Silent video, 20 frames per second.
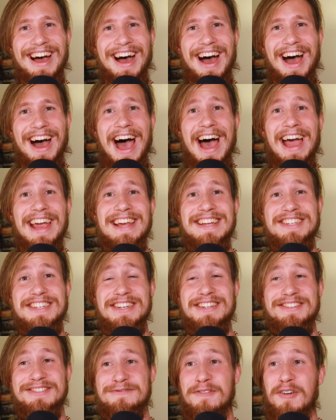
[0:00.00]
I
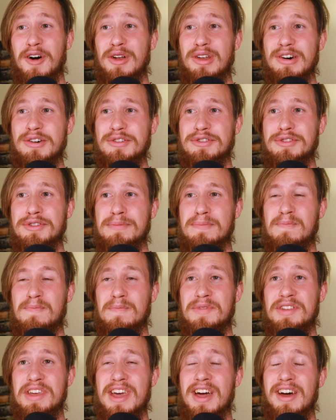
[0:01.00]
just followed
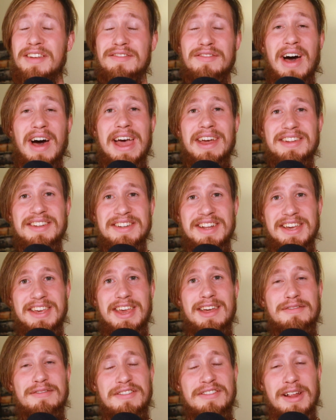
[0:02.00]
the advice I
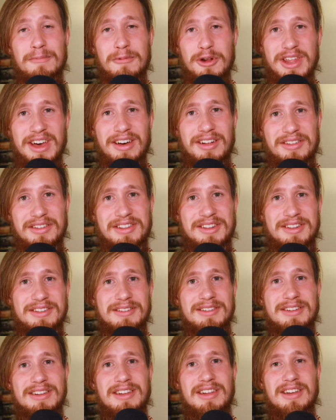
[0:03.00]
gave someone else.
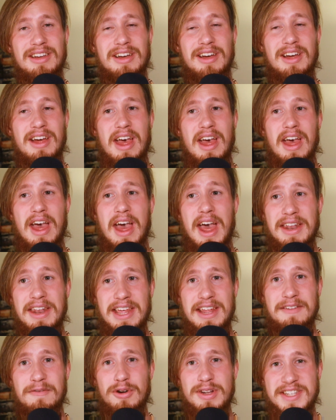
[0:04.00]
And
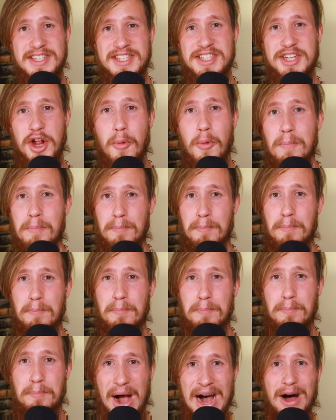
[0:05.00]
that was so
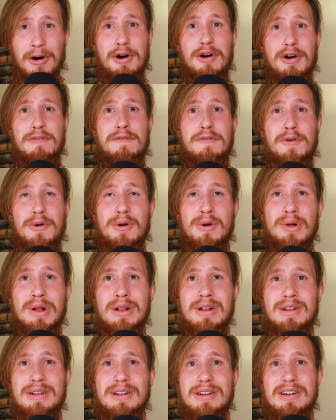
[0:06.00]
powerful
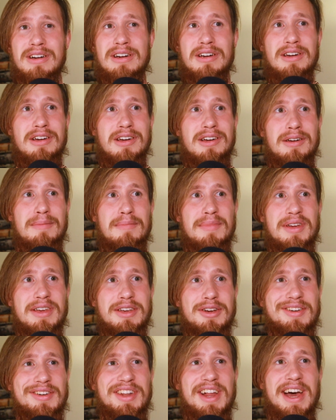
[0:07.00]

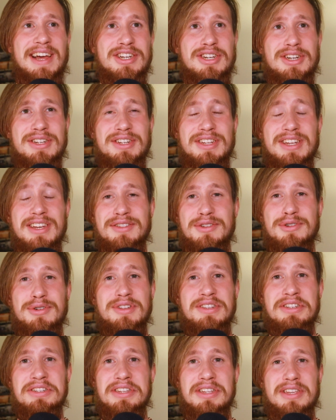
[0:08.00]
because I just could
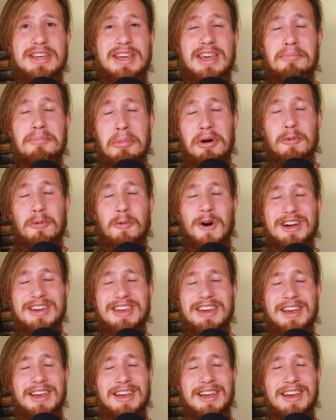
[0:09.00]
keep on
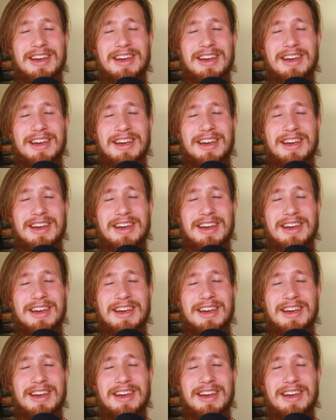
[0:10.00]
walking.